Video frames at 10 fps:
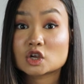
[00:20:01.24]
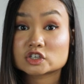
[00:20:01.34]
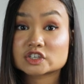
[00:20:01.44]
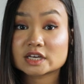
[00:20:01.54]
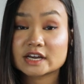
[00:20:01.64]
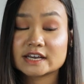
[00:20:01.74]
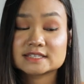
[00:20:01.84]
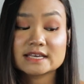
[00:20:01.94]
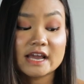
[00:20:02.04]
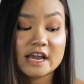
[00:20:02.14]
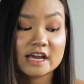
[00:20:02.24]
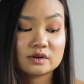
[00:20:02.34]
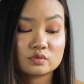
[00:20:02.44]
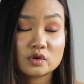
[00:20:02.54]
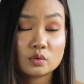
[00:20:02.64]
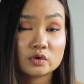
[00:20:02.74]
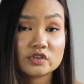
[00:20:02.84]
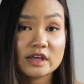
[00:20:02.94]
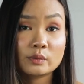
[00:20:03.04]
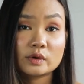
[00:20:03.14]
larger size and
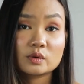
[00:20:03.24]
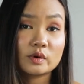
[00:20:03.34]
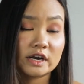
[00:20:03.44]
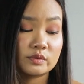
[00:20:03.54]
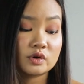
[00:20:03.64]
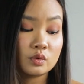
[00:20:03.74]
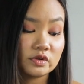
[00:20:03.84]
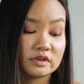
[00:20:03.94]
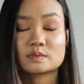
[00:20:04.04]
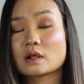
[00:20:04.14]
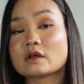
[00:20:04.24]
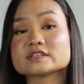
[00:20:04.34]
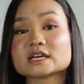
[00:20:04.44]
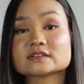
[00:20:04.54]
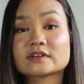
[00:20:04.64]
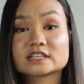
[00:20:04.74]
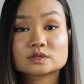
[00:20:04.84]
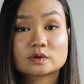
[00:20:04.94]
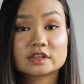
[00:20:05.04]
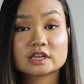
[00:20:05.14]
reorder that one when I reorder the smaller size of that
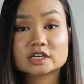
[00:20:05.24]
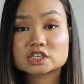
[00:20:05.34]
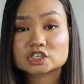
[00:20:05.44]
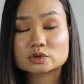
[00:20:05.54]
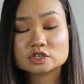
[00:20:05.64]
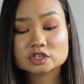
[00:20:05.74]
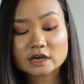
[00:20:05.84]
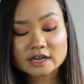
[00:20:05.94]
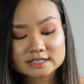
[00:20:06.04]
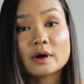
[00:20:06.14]
sweater that I just showed you guys.